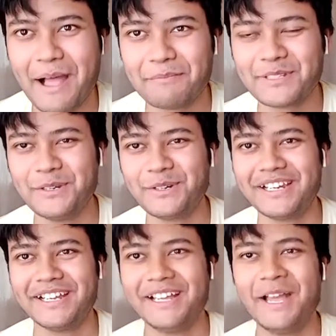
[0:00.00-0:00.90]

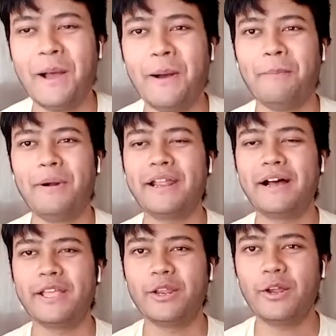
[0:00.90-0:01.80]
absolutely but
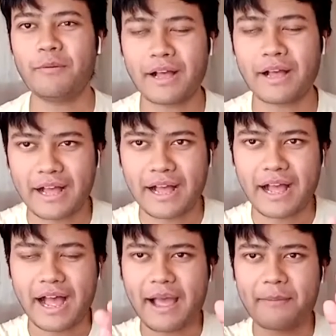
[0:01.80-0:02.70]
you know
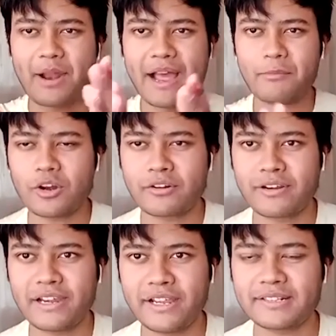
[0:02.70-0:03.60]
I'm
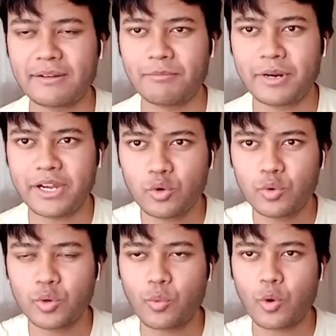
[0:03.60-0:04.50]
not really somebody who would